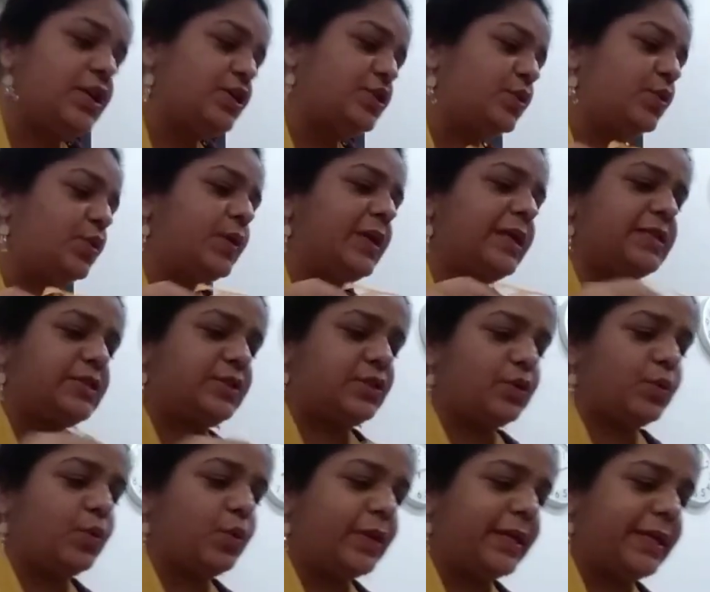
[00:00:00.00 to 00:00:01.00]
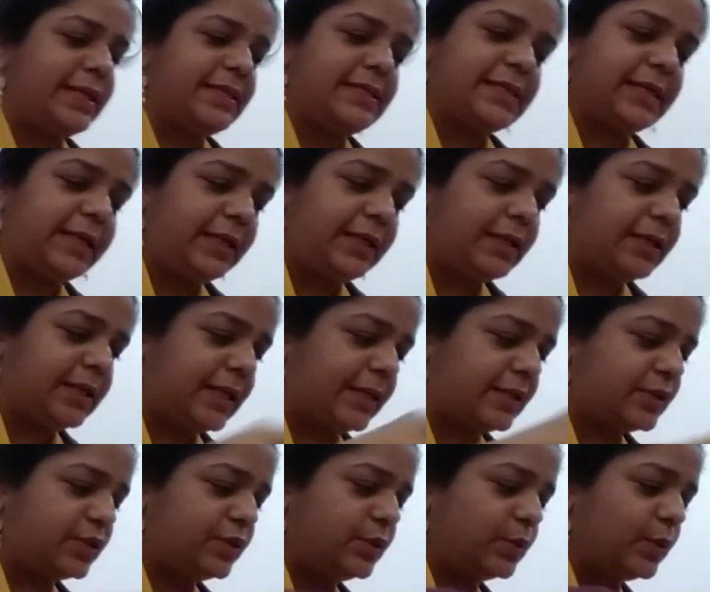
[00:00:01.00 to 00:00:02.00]
So it's so easy.
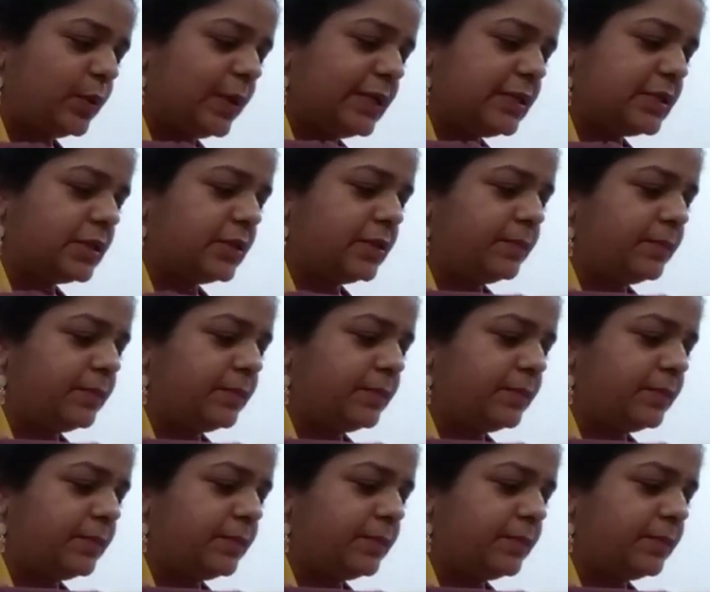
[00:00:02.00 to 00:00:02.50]
Let's do it.